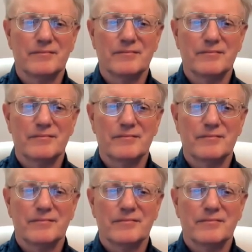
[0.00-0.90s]

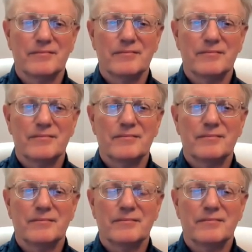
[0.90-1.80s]

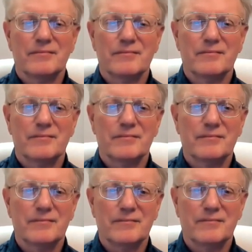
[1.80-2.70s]

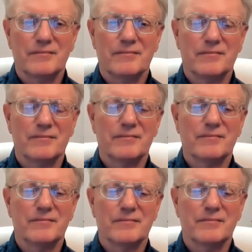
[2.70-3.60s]

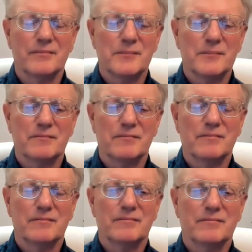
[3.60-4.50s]

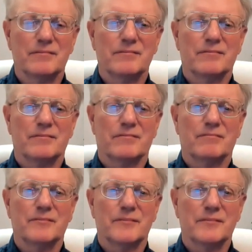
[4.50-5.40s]

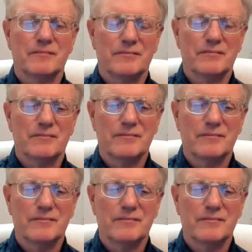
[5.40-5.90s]
This person isn't speaking.